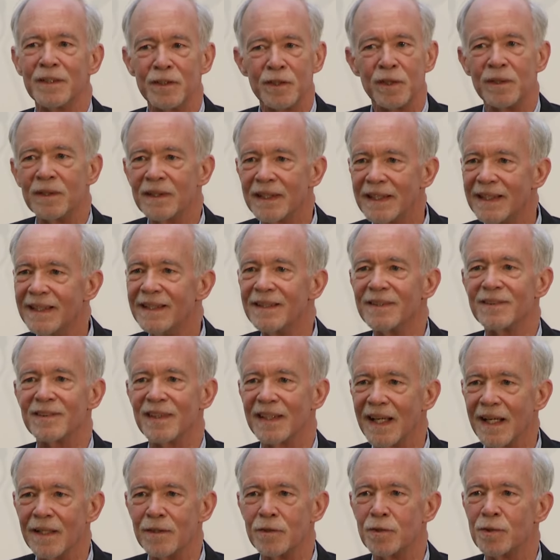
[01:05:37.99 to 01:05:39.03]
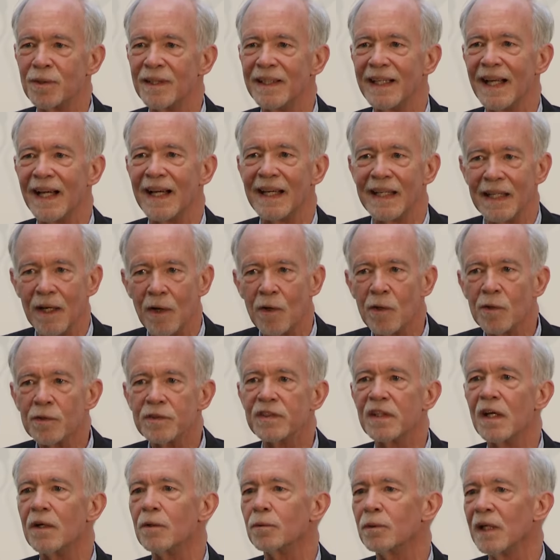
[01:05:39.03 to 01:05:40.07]
Turkey is a country I
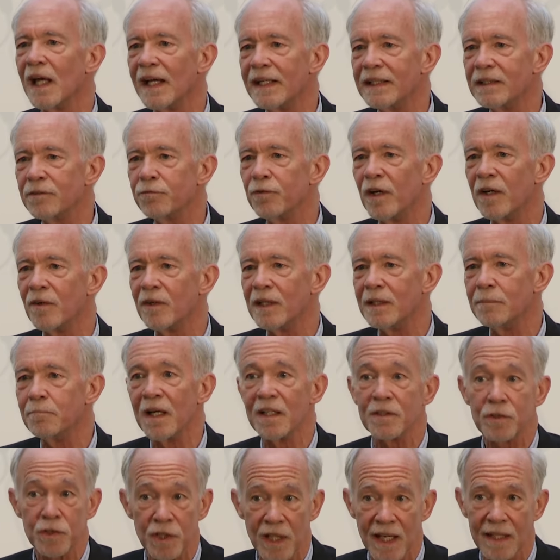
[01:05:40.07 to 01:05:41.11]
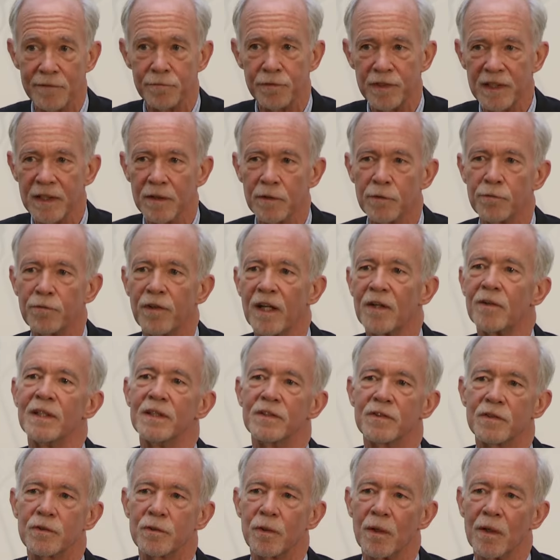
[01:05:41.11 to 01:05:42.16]
also like very much. I feel very
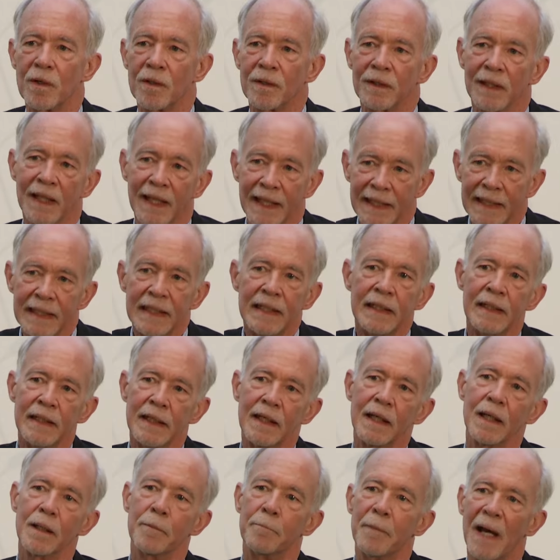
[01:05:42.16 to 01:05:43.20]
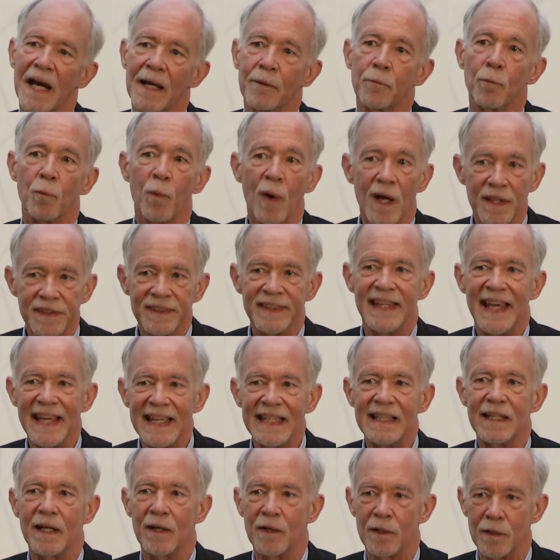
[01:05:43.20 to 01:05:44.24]
strongly about what
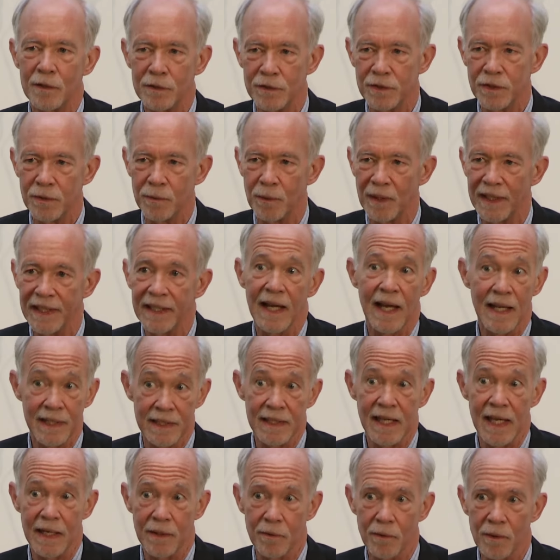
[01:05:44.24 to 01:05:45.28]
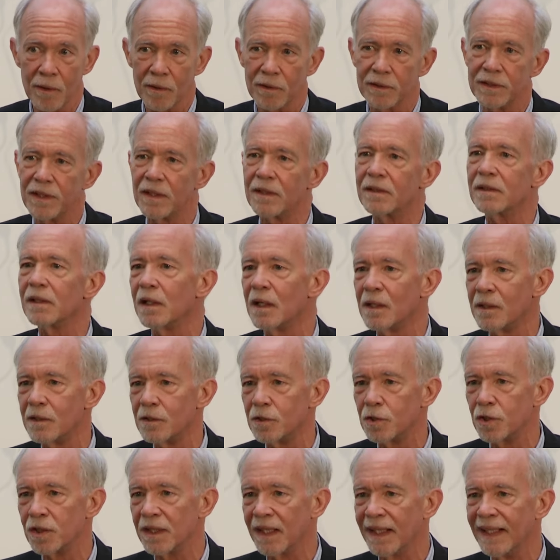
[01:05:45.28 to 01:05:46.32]
they are doing, unheralded
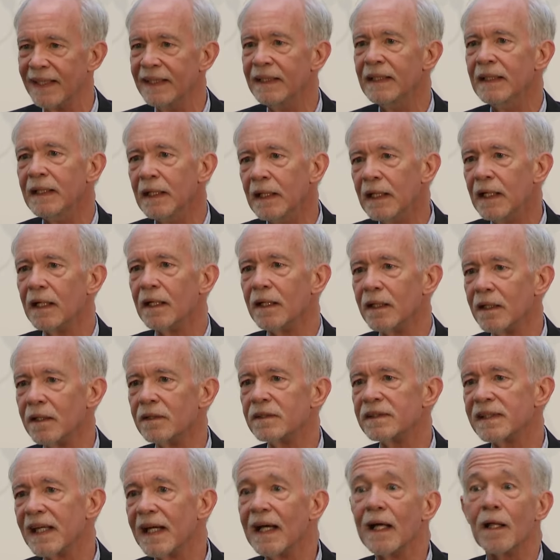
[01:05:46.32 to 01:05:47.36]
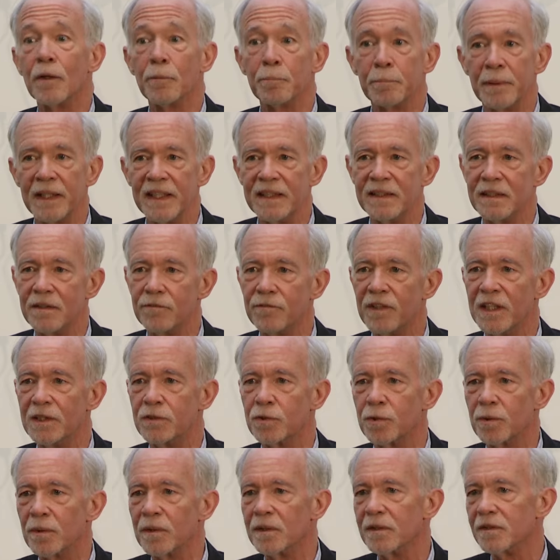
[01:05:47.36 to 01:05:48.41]
largely, uh, to help
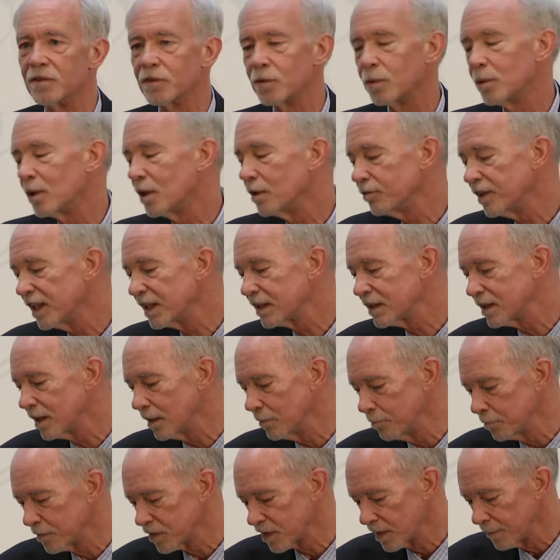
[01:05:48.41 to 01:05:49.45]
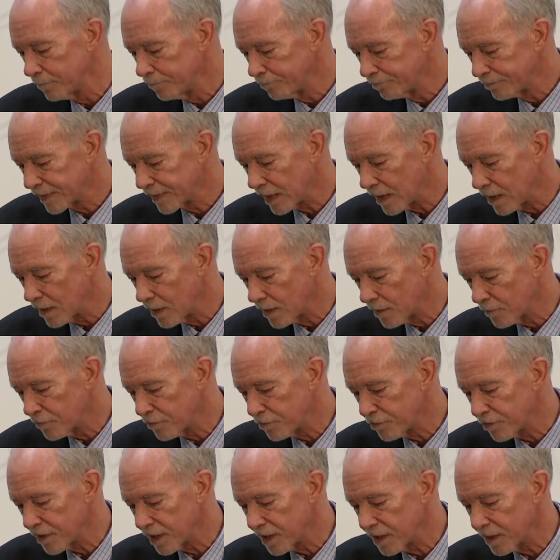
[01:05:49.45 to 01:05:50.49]
individuals who are victims
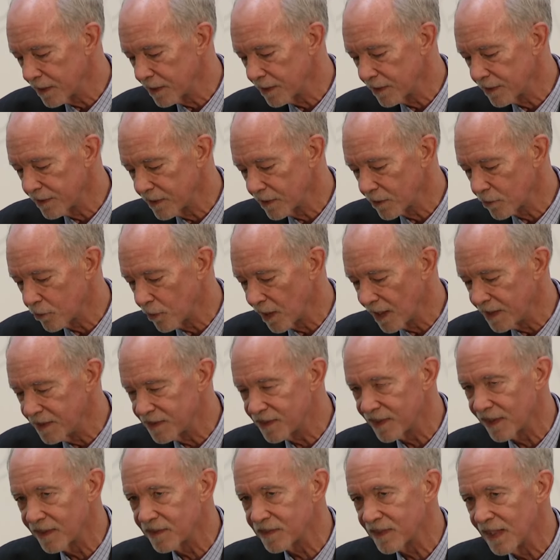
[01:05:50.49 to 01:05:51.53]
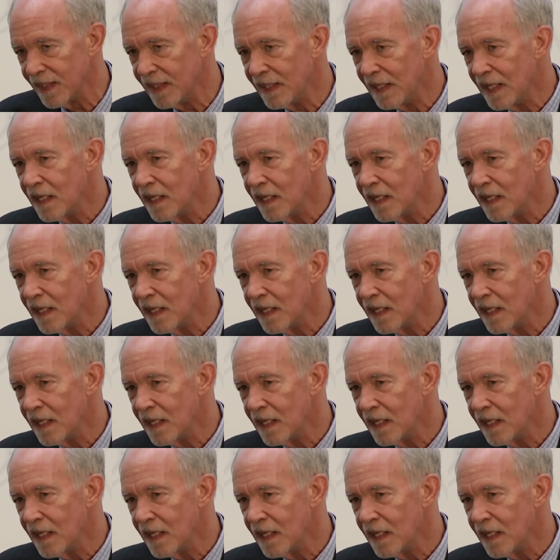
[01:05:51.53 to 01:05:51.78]
of uh, the crisis.